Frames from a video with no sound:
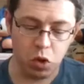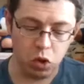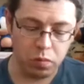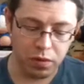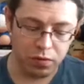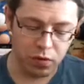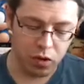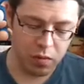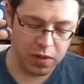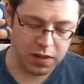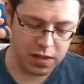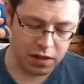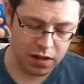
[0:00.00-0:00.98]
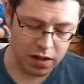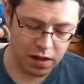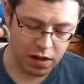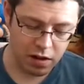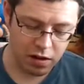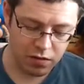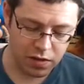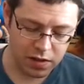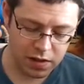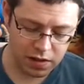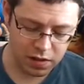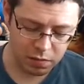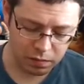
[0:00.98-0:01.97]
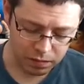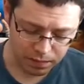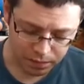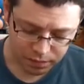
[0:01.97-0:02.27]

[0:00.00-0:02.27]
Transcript: good performance out of the system.